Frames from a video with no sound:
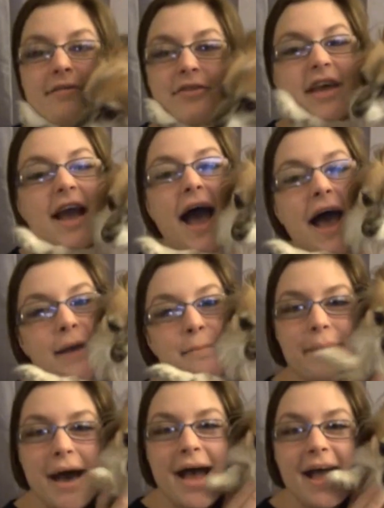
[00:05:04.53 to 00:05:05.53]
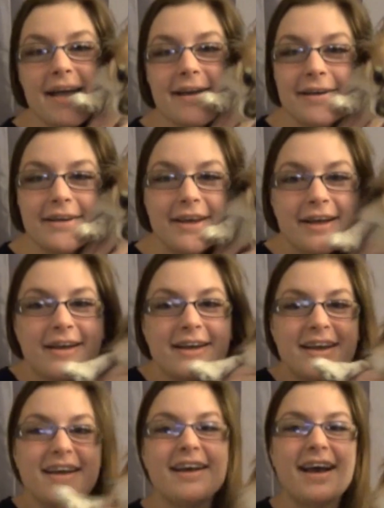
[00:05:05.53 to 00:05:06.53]
want to say hi and bye?
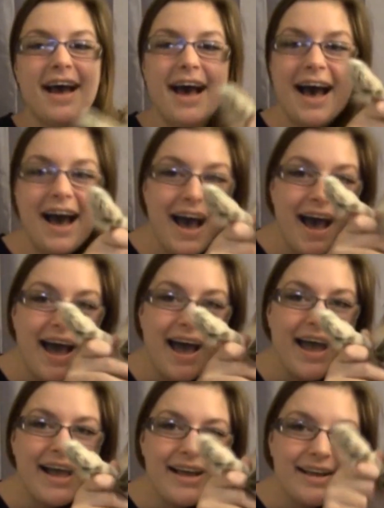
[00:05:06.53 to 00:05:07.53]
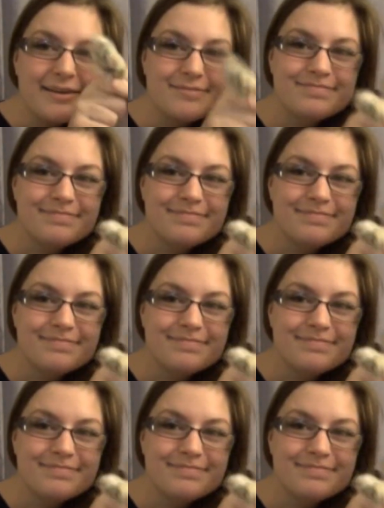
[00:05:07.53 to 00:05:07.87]
Hi.